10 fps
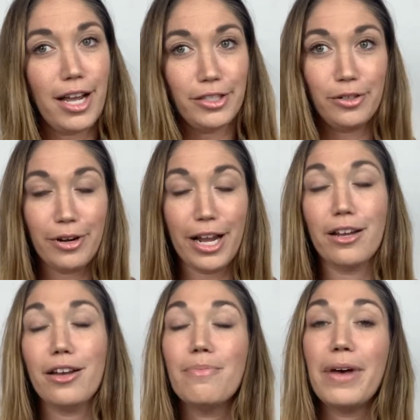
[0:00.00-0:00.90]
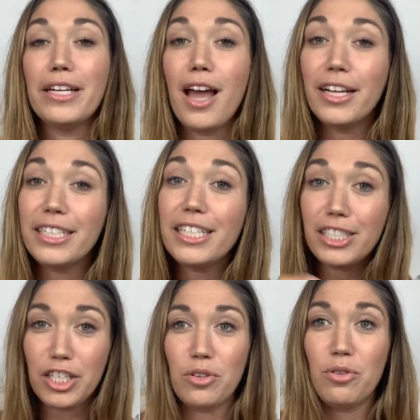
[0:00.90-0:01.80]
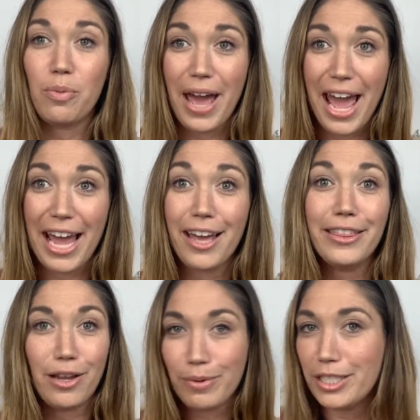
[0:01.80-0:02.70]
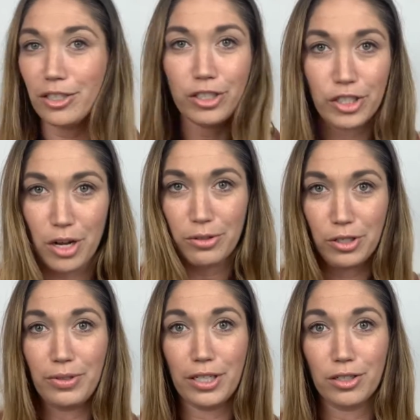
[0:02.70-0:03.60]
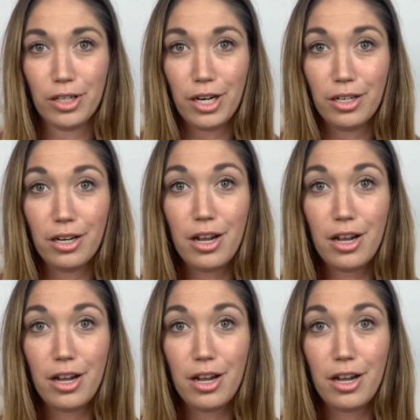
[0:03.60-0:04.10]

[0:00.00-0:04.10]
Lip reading: not tutoring, but not teaching you the way that research shows you need to learn.